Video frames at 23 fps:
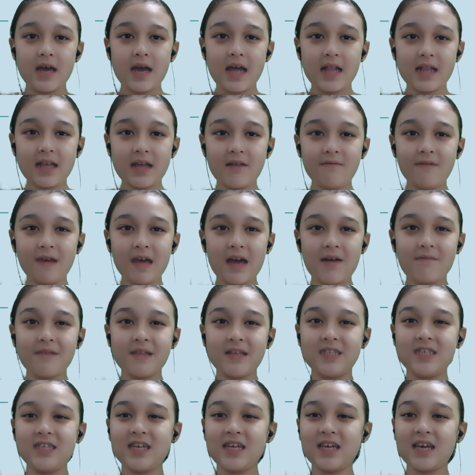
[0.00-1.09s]
And then we have
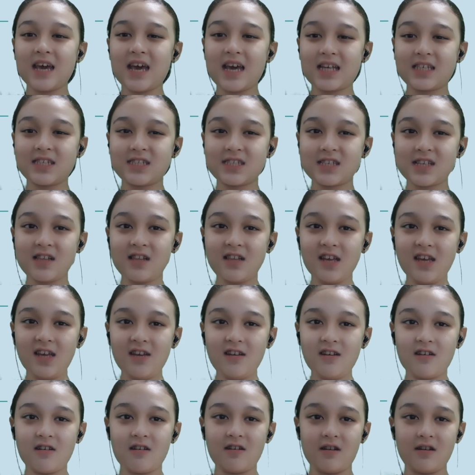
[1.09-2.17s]
the GX
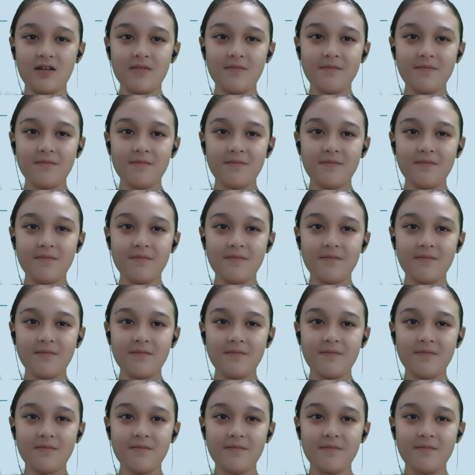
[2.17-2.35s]
cleaner.